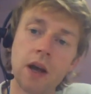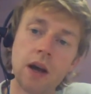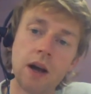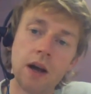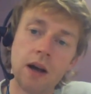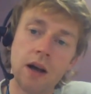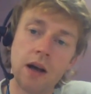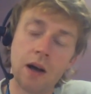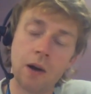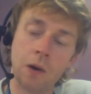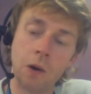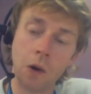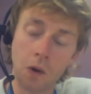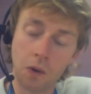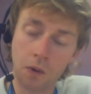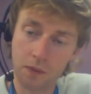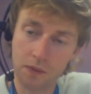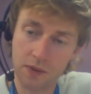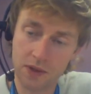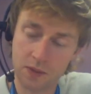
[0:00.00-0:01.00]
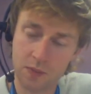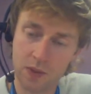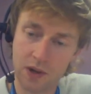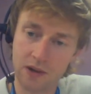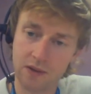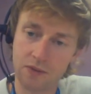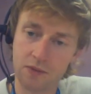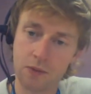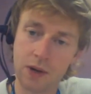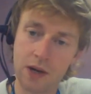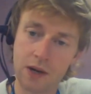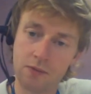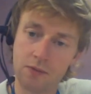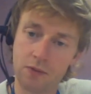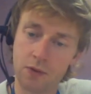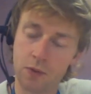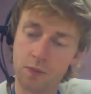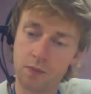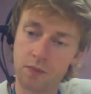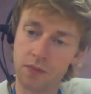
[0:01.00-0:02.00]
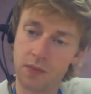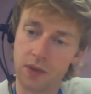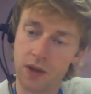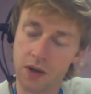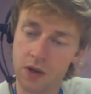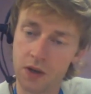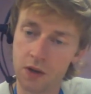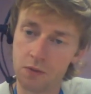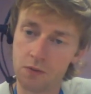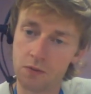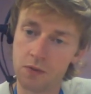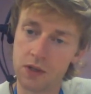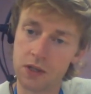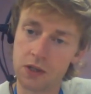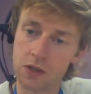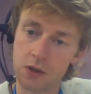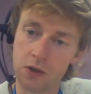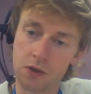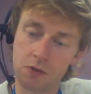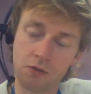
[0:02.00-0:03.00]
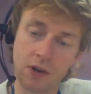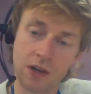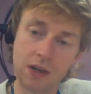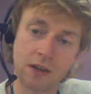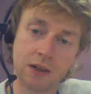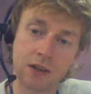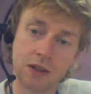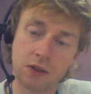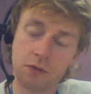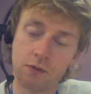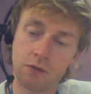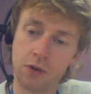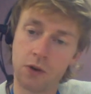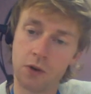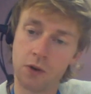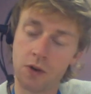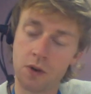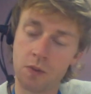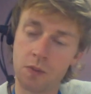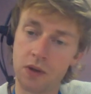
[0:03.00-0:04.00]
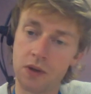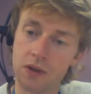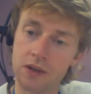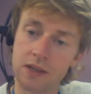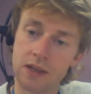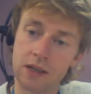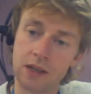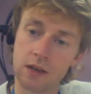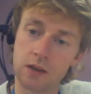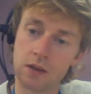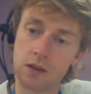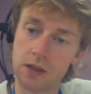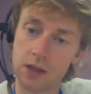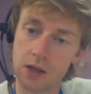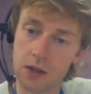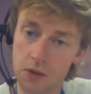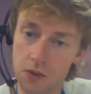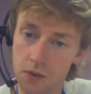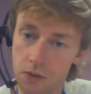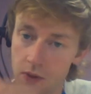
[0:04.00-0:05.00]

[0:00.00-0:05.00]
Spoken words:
along this pathway from acute discharge readiness through community to social